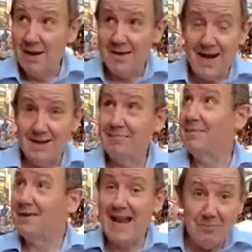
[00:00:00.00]
Take
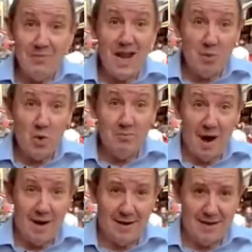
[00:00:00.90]
Namdaemun
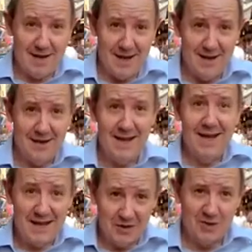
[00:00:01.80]
Market here
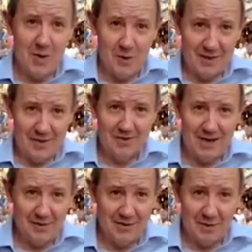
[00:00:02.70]
in Seoul in
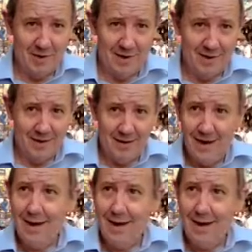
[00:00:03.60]
South Korea.